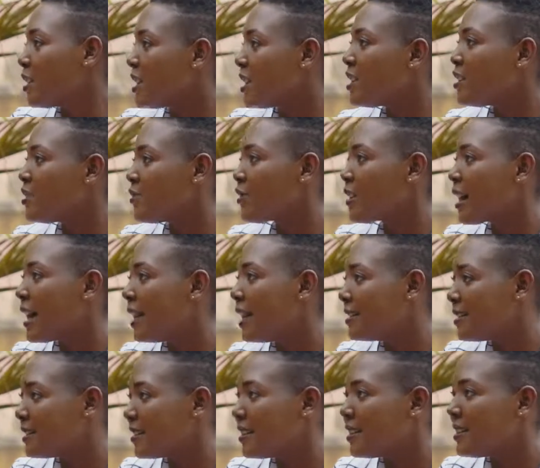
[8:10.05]
in
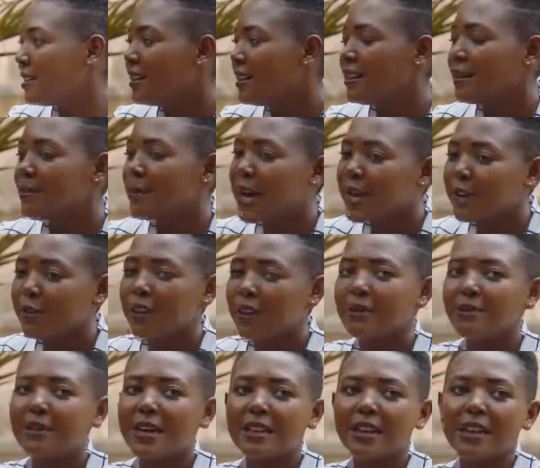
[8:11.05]
Uganda, my
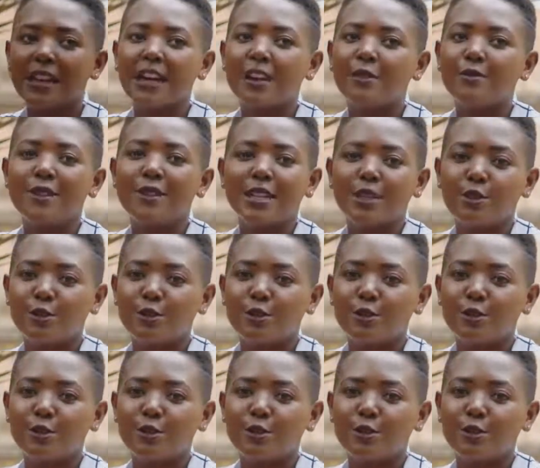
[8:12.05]
grandmother can really